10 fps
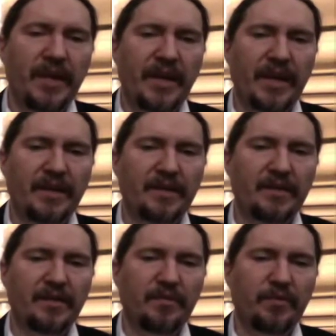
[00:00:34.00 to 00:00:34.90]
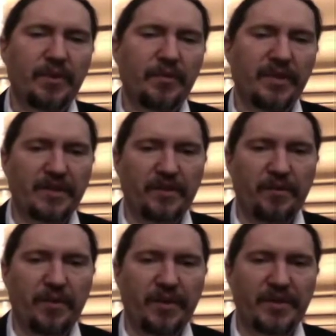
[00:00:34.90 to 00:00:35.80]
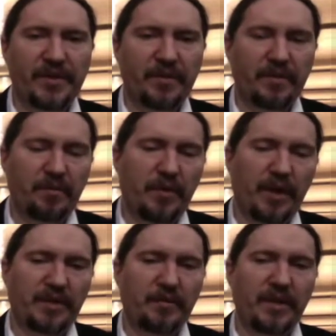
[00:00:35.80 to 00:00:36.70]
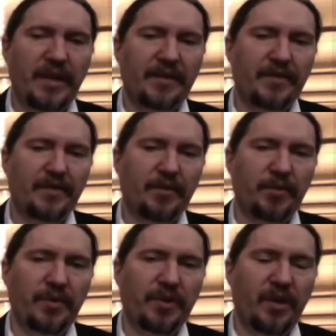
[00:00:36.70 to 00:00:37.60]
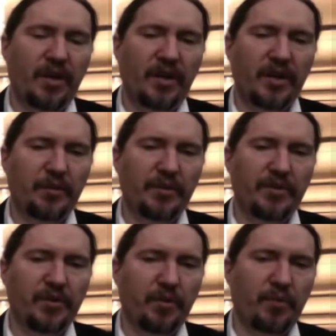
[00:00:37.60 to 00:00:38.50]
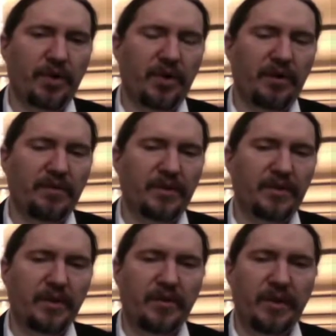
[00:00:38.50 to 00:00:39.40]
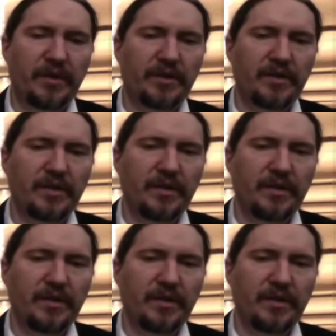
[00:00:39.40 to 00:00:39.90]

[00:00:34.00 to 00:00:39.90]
And one of the reasons for this possibly has to do with Hollywood's low regard for screenwriters.